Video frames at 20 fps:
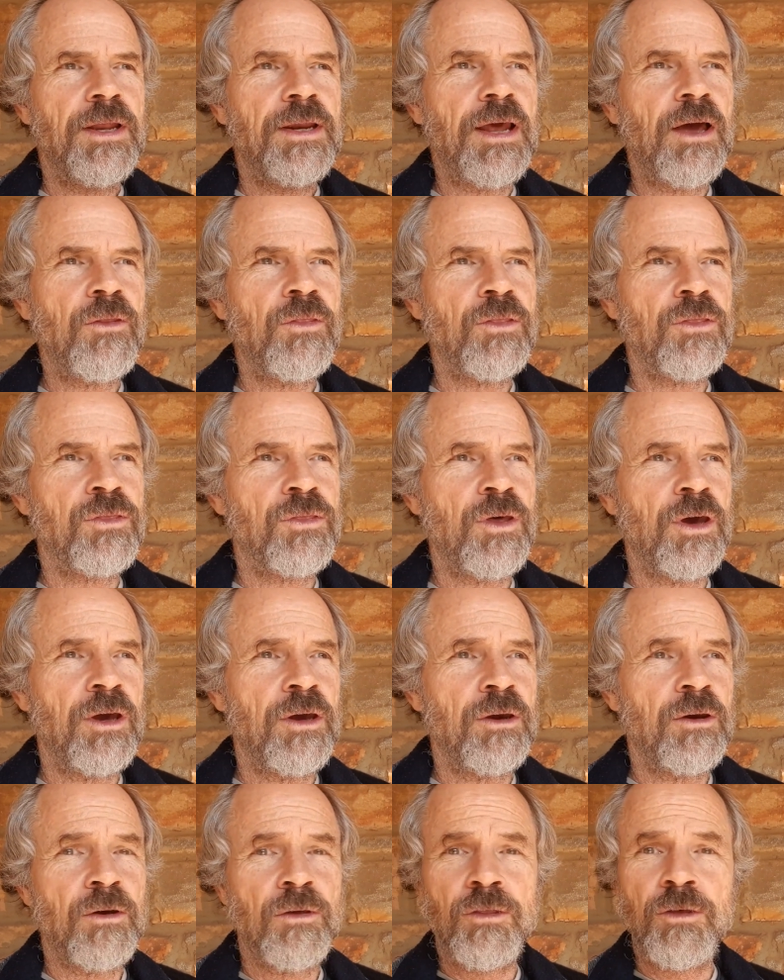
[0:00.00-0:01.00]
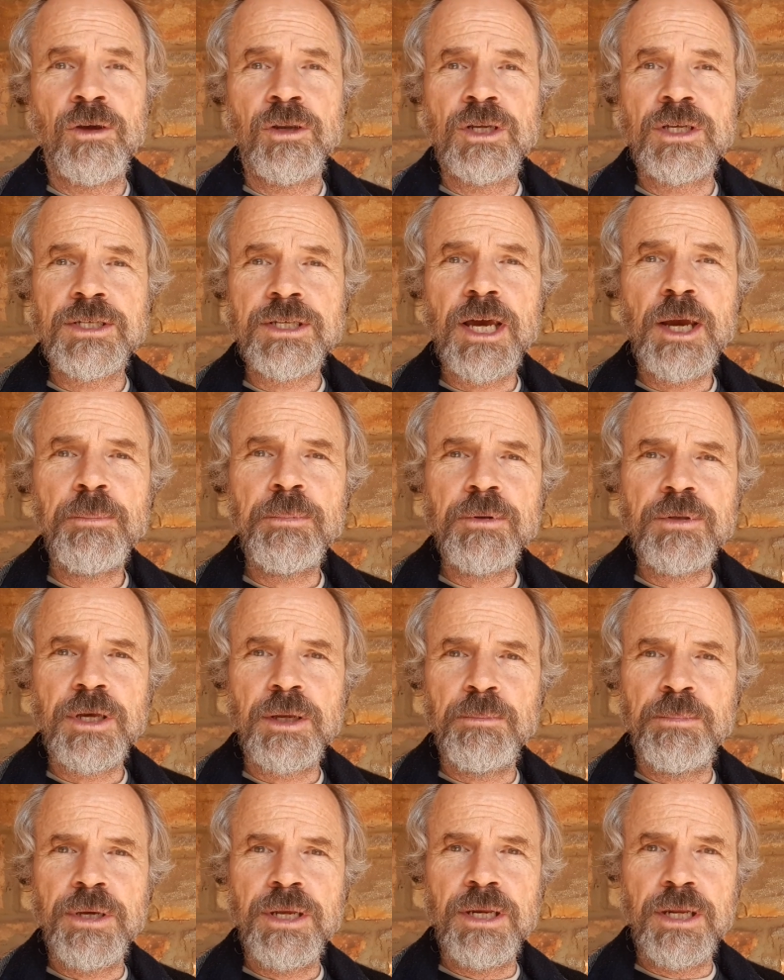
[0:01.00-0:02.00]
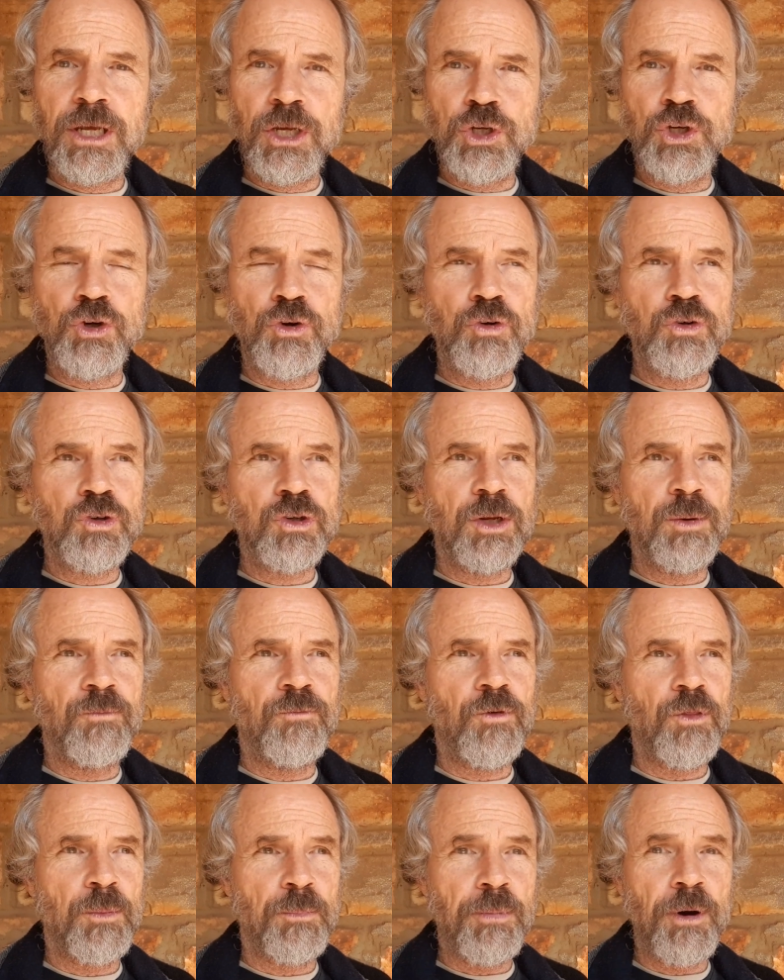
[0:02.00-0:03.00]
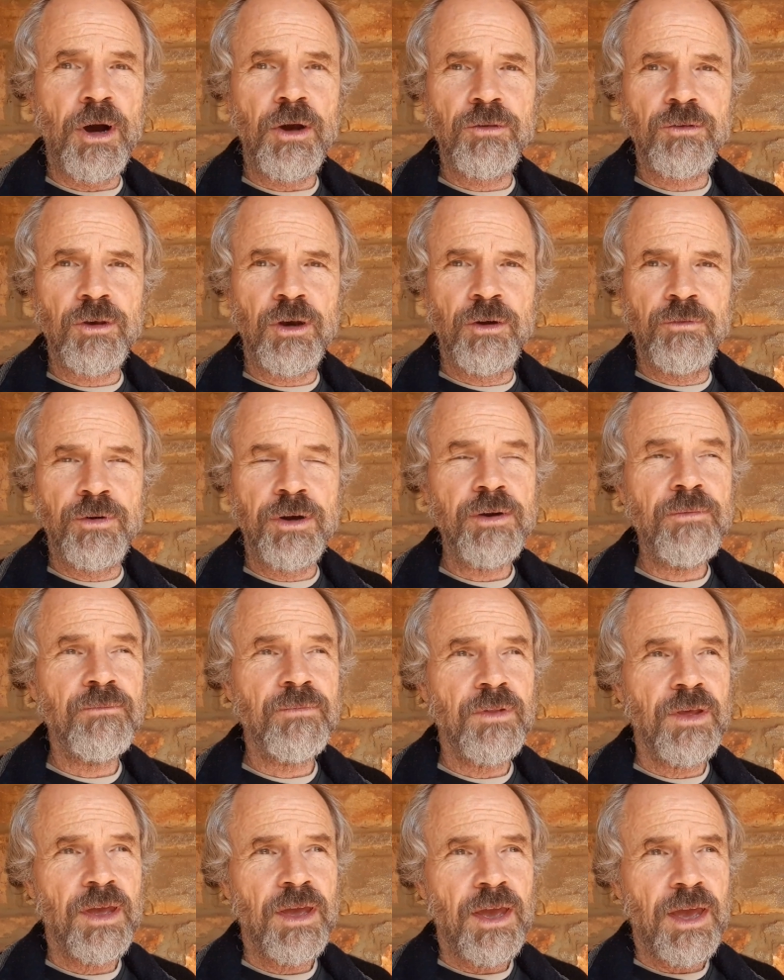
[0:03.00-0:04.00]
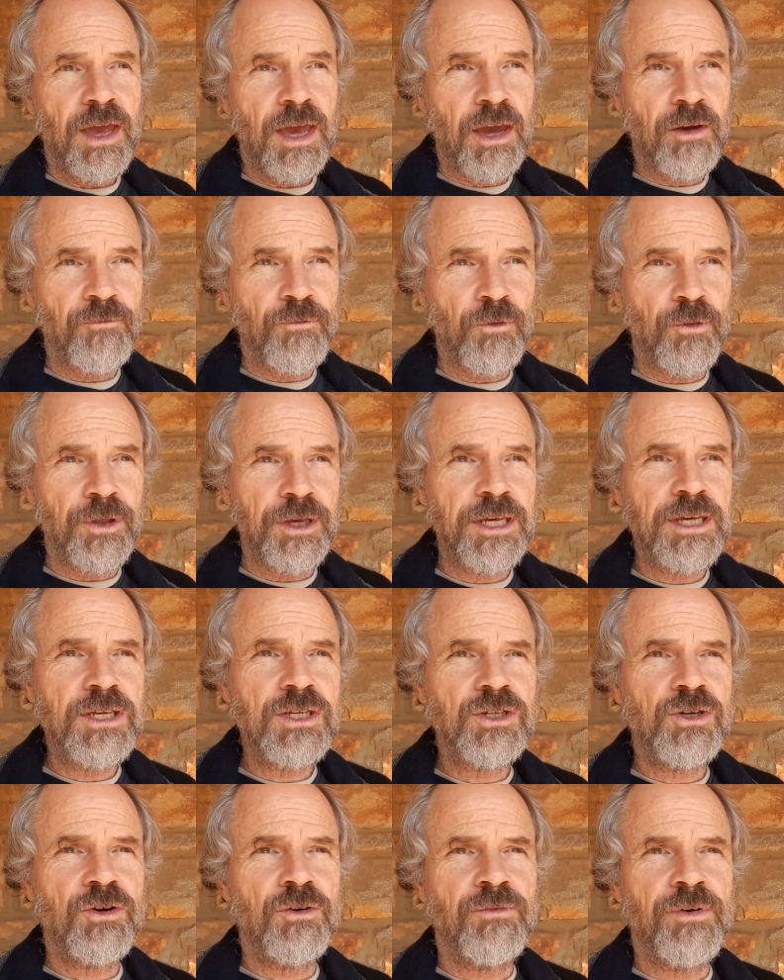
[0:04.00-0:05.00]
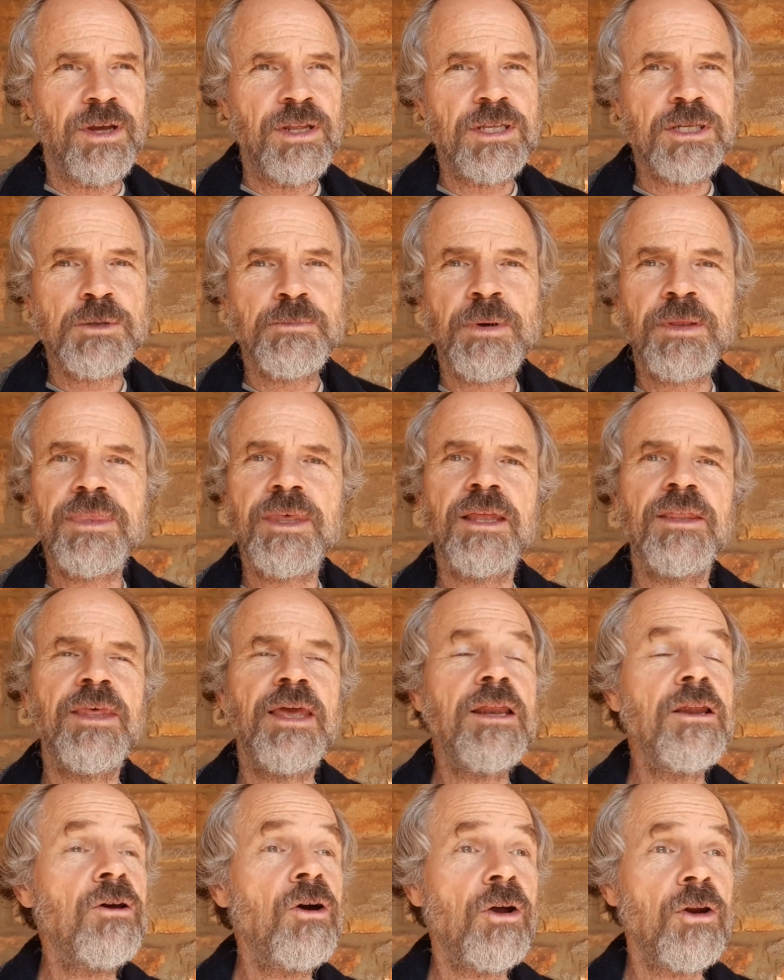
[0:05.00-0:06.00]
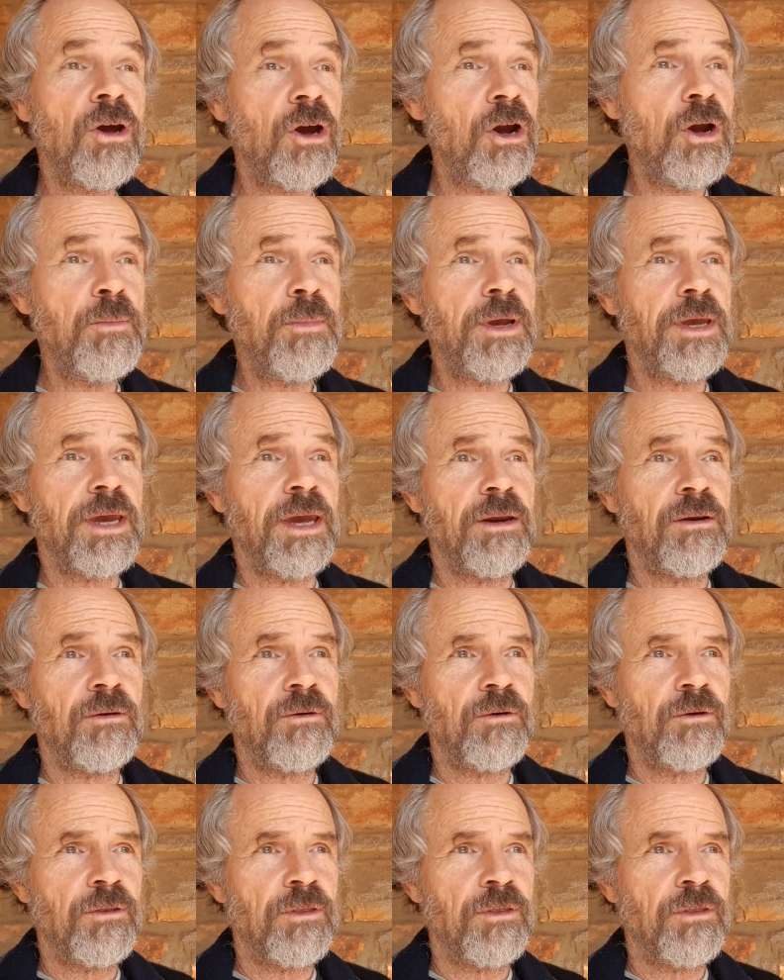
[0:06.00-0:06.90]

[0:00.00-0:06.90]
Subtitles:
Now, the disciples had been in Jerusalem for the Passover and for the Easter events, but they'd then gone home again.